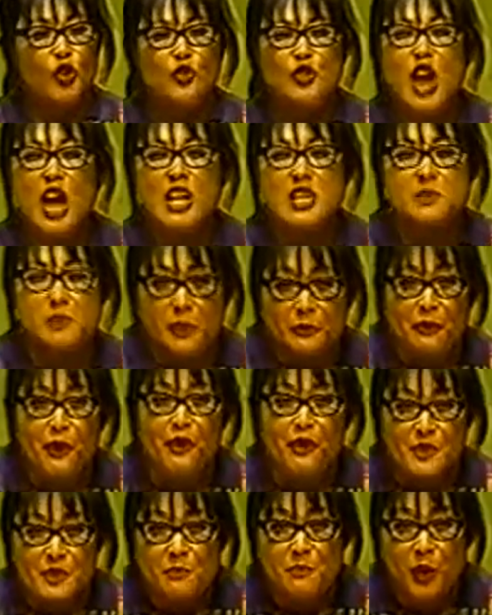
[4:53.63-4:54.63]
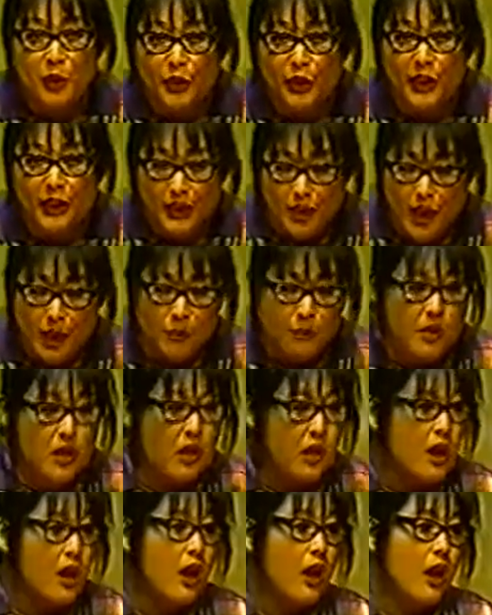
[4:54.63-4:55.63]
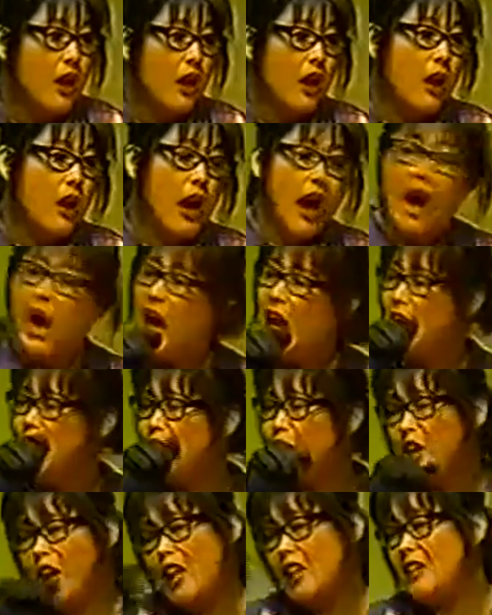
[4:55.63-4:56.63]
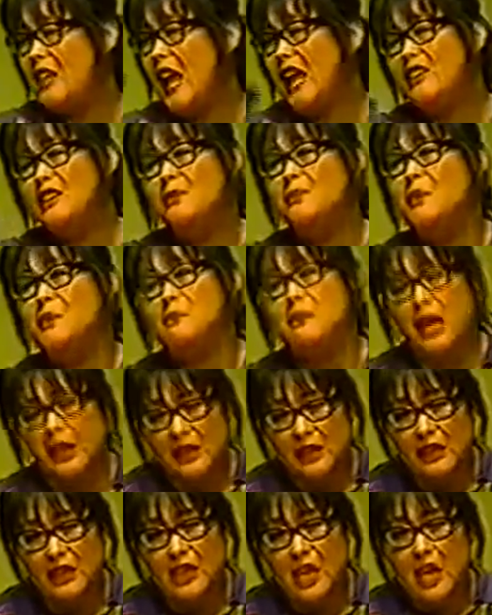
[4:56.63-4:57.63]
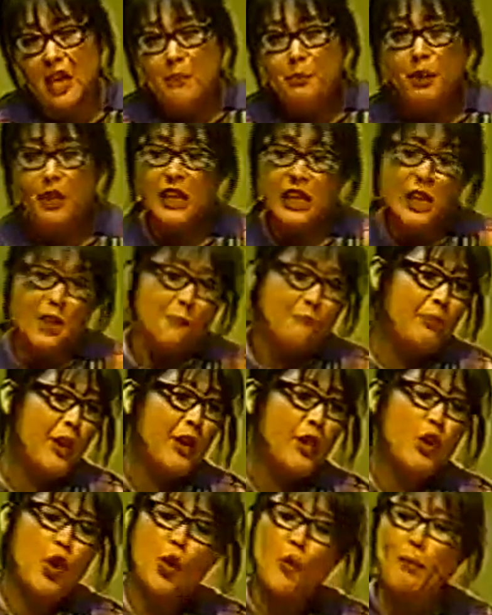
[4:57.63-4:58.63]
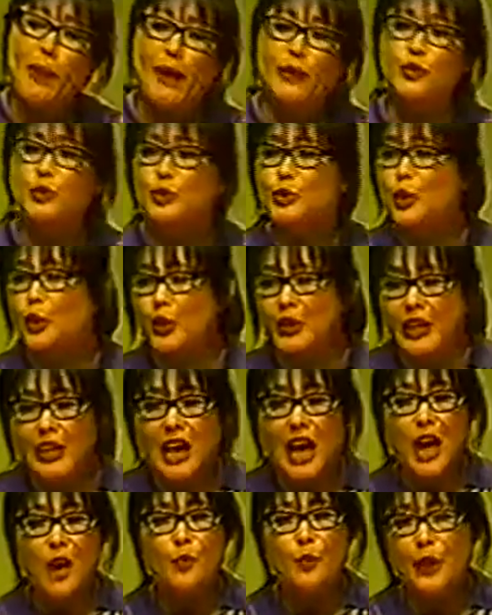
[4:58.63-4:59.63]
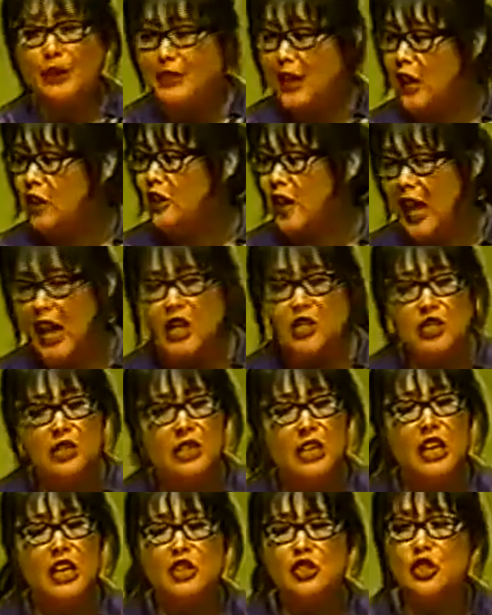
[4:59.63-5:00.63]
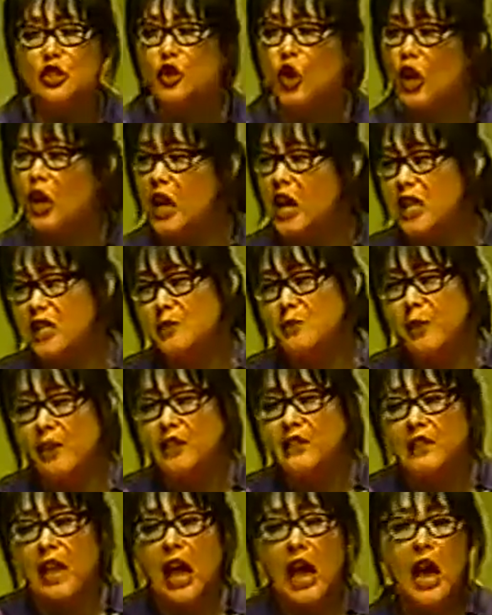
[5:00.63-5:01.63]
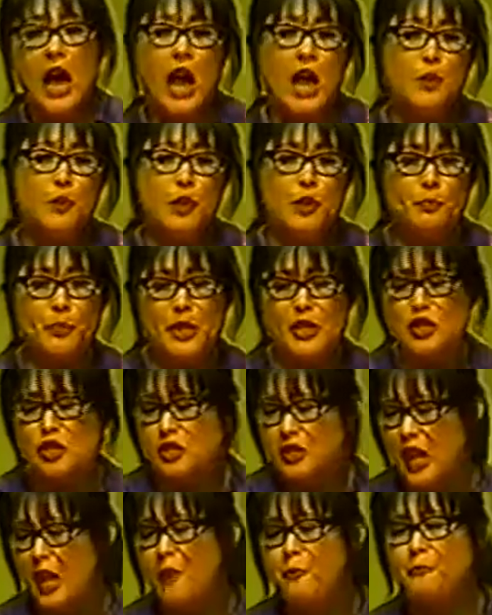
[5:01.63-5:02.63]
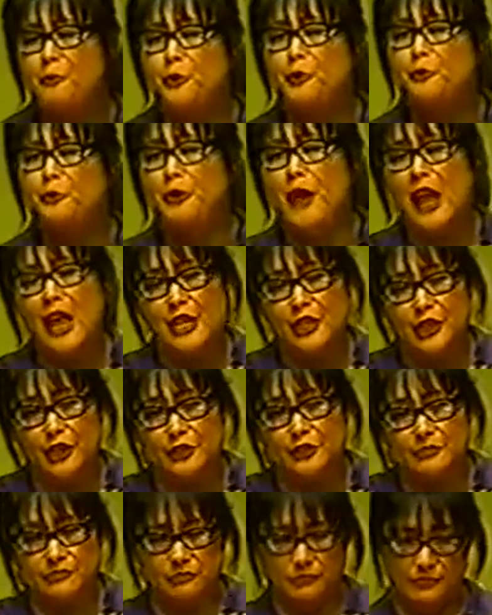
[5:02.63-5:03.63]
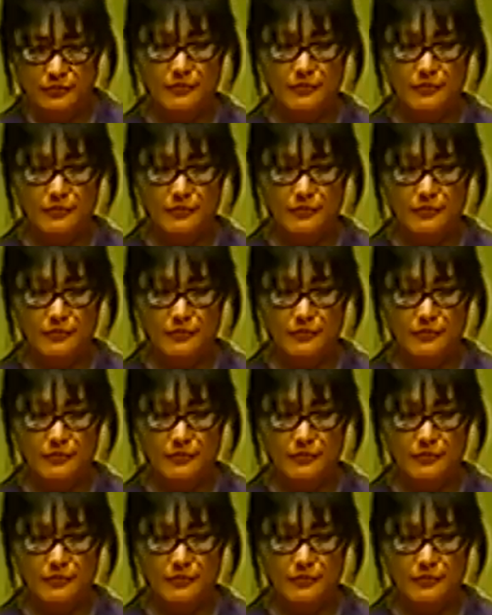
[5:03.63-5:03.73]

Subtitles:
Oh, John is my father's American name. I run out of money, but if I go back to Korea without the education or husband, I will be shameful failure.